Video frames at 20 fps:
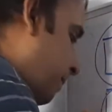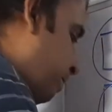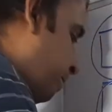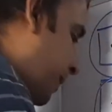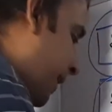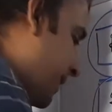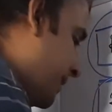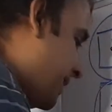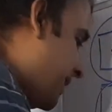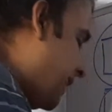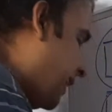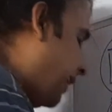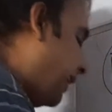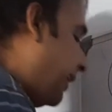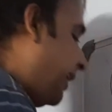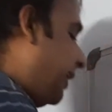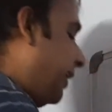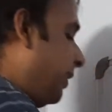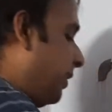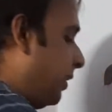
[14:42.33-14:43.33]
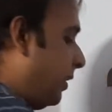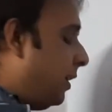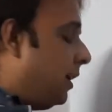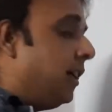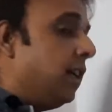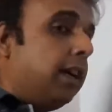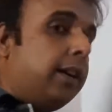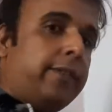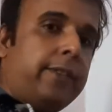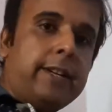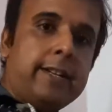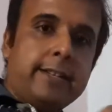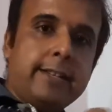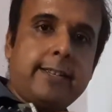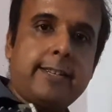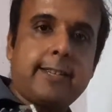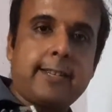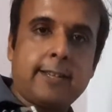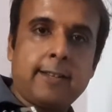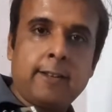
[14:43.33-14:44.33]
basically
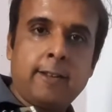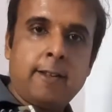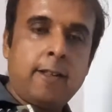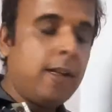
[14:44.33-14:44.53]
governs.